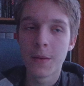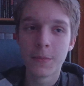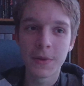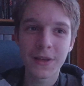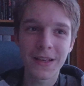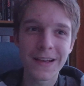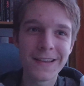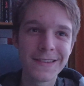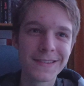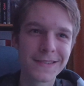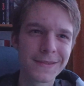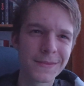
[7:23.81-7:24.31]

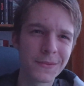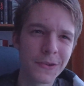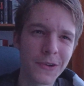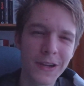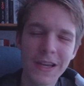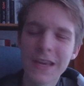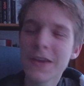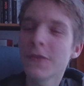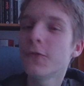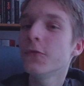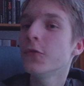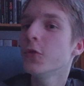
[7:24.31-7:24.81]
Because
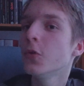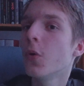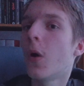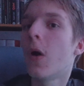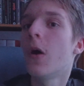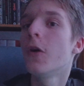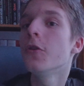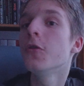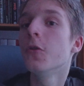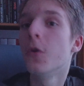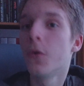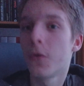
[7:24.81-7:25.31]
if you
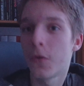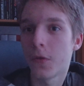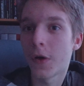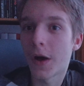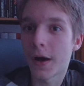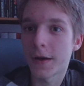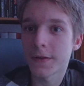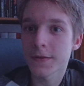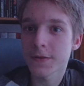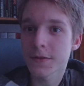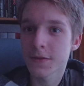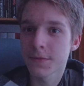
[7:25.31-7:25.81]
are your
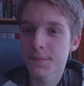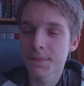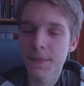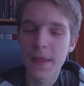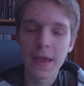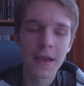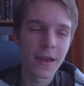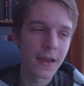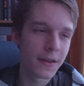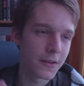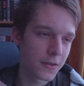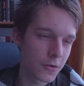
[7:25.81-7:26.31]
thoughts,
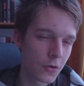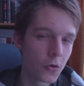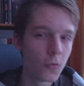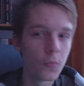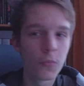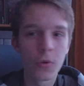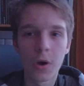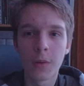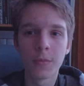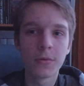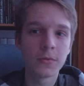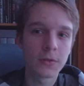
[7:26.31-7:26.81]
and you're
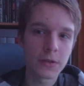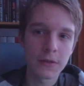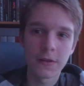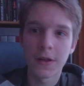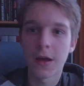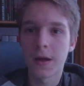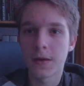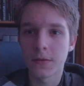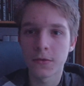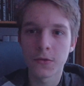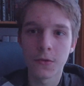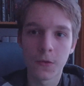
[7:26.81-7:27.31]
probably
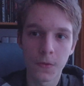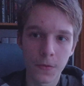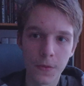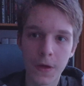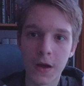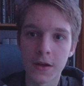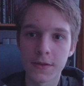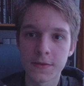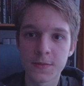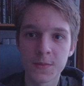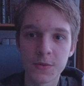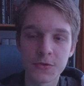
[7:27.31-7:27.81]
not your
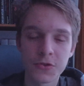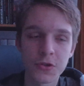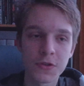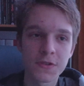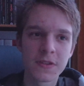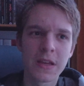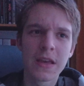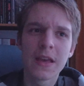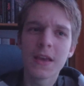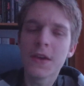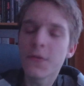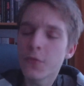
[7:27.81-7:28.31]
thoughts, but
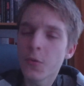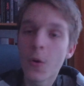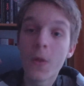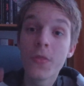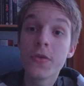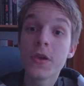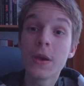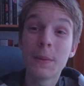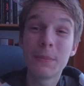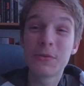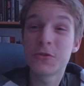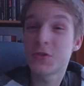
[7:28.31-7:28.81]
just if you are
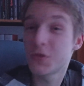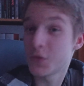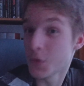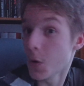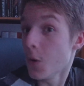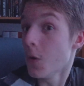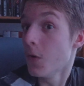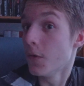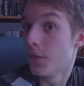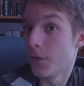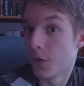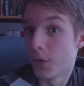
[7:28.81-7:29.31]
the
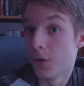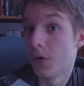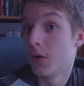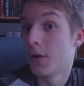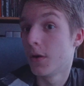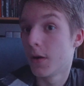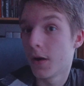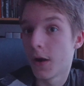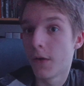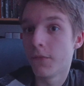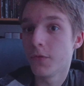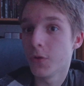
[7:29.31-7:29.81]
observer
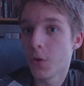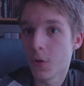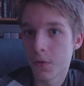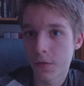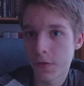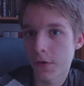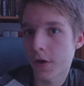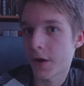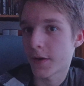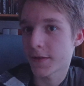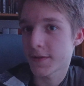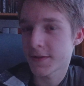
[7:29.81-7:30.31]
of your
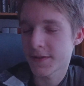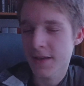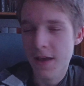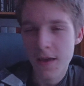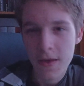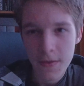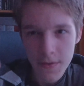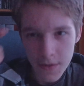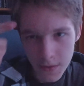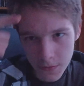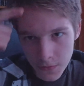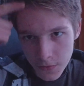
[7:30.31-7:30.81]
thoughts,
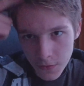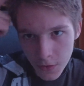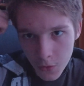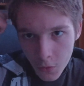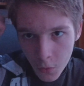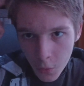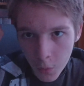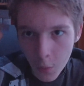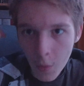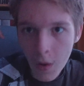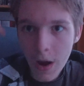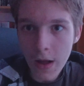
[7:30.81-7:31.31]
then the
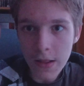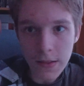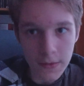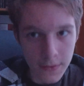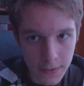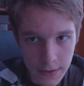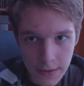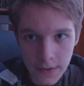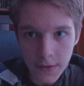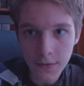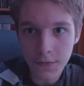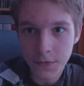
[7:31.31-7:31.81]

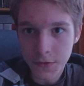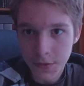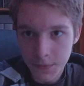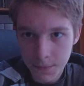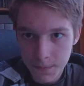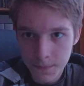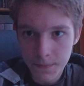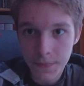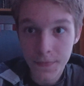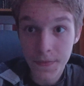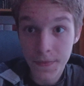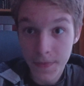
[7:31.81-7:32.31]
quality of the
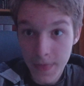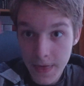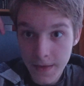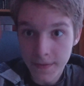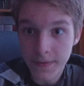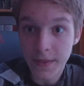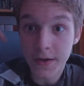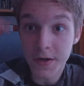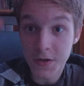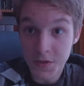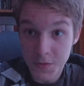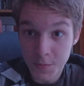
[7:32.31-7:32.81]

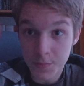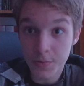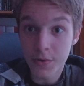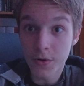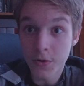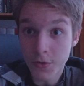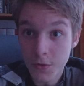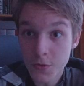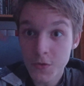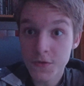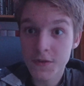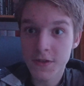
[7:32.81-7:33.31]
thing that is
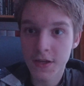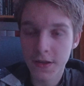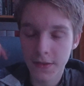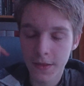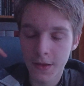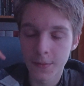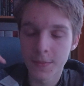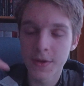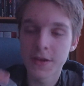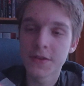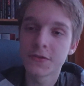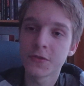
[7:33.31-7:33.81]
producing
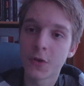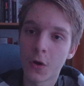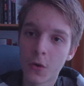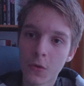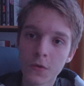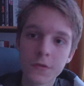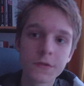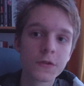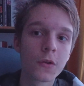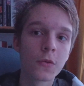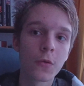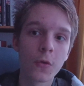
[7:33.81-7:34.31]
them is
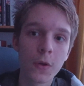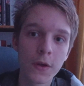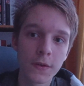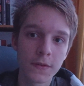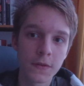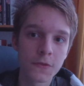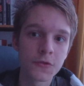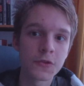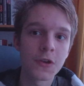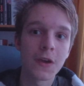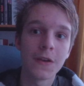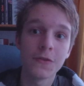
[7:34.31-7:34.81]
also going
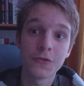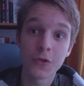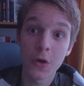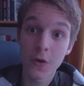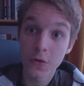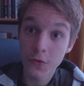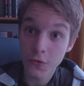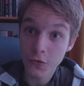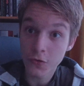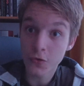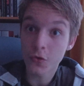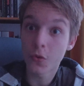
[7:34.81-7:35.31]
to change
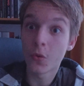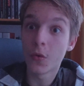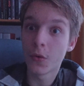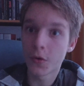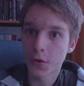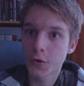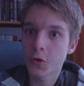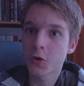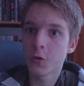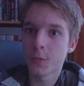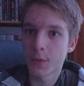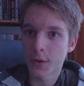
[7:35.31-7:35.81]

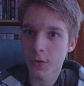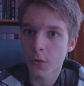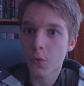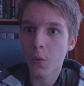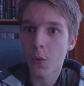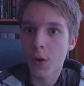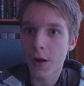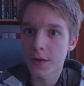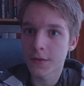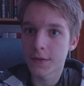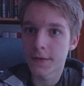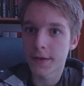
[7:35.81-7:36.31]
your human
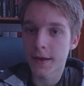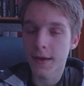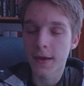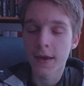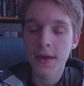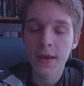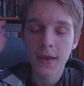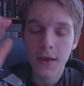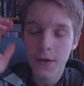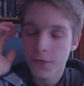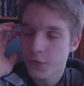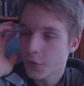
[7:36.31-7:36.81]
quality.
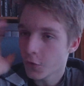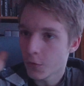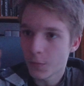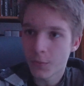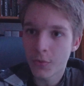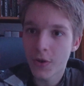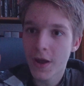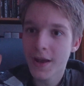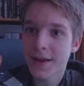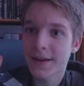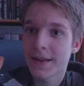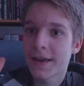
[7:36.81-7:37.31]
If your
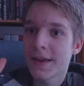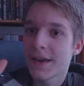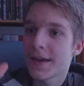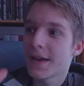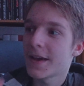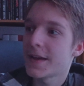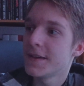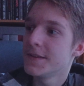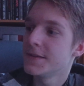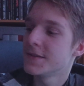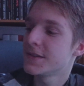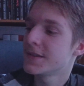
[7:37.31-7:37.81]
brain
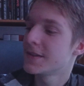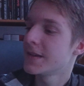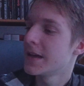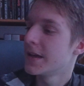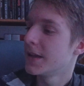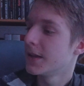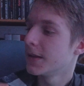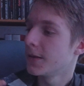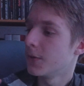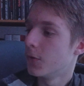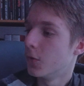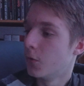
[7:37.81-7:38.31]
has
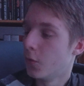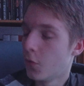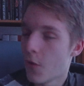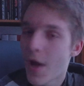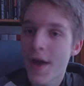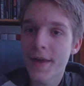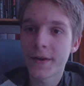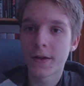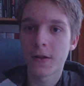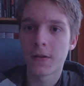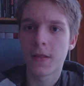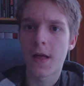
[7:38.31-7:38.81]

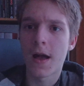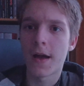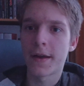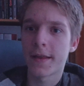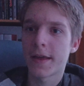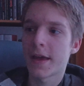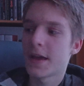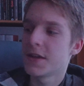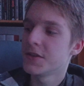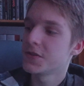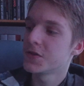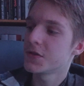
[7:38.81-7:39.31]
read a lot,
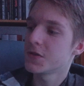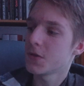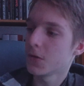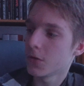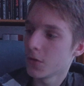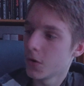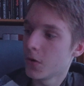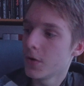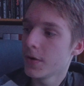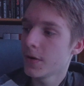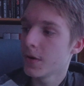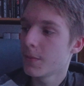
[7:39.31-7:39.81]
has
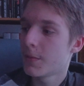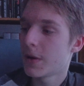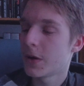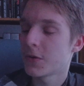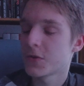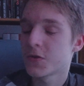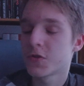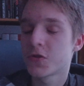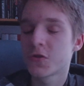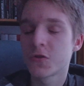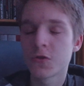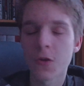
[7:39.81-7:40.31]
learned
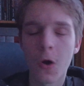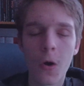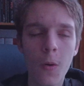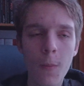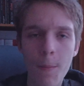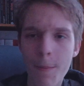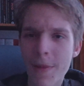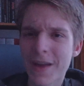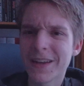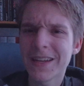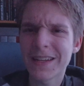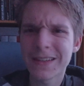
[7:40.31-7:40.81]
about so
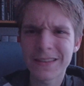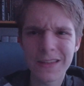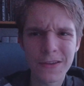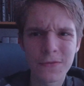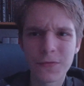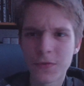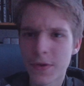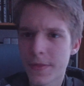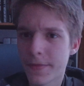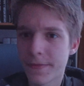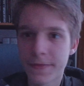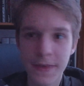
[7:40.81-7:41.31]
many
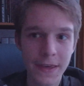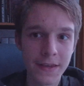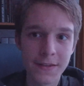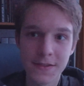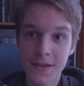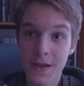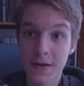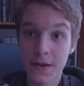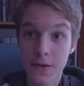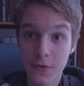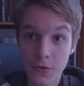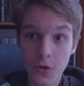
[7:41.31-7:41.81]
different things
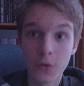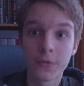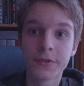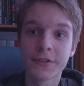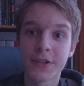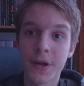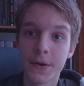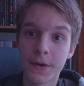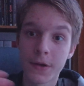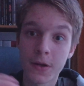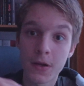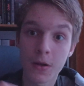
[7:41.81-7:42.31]
that it
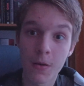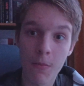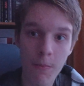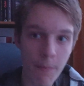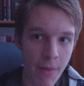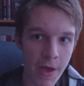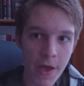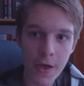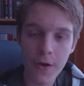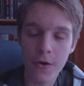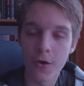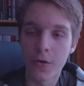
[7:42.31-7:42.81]
knows how to
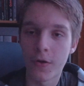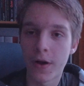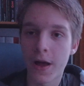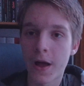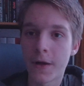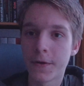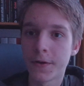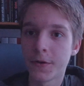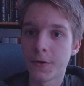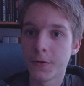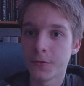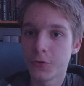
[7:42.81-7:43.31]
compare,
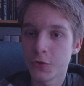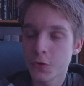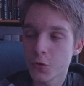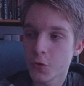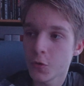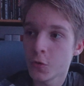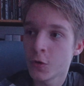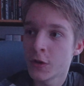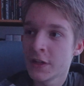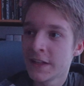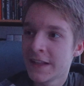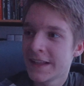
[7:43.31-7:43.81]
how to
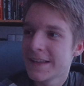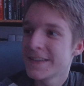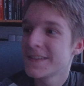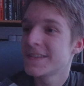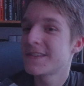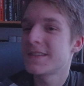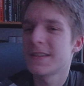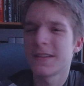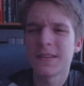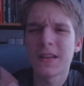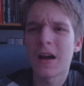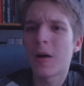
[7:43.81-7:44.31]
do
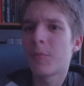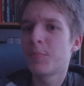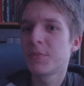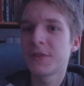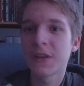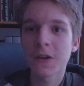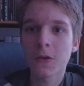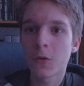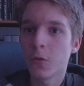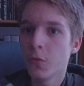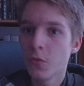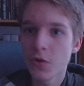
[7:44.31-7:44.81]

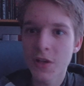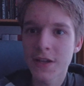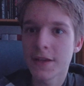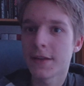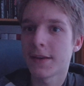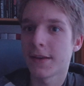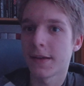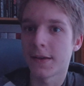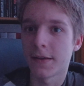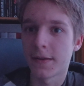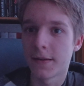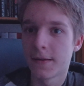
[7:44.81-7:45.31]
synoptic
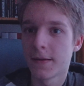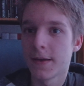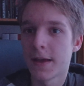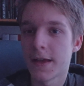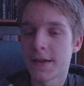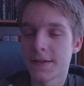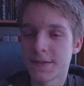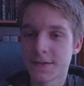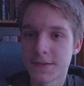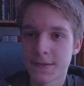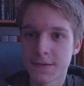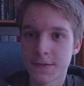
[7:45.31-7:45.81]
reading,
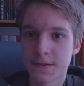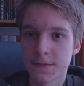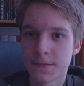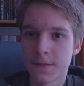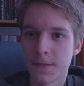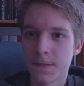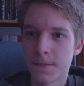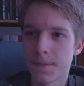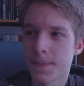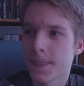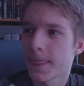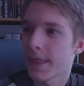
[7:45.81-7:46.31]
as
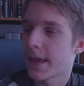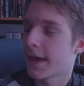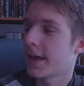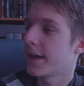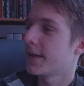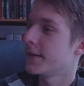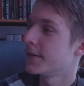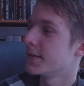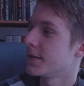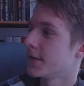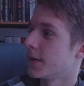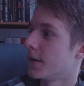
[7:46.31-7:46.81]

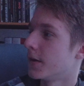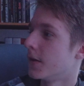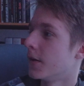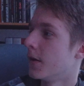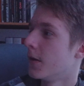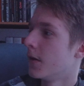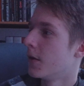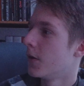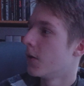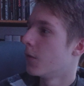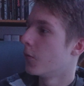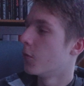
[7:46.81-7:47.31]

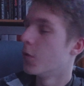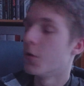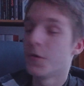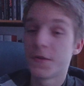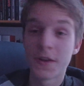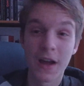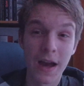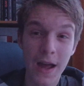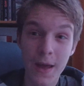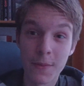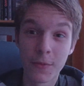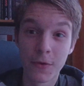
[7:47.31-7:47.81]

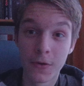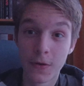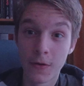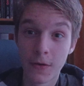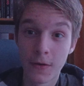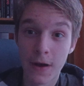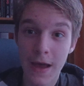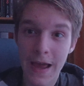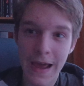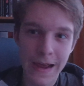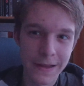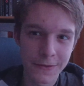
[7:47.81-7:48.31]

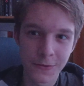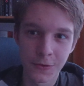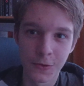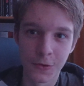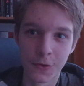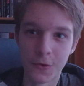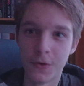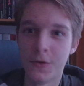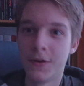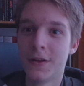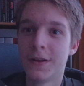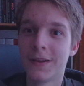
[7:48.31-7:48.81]
Wertheimer
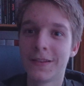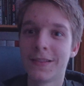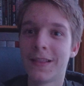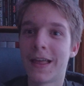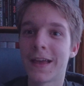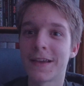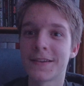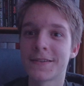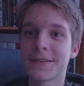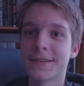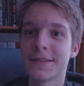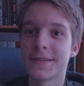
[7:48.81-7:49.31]
Adler
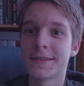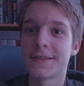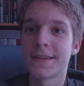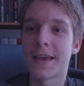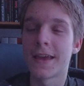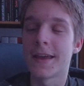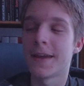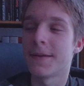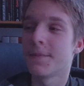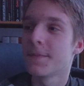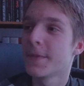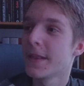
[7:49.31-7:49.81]
likes to
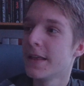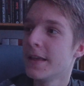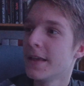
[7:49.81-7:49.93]
say.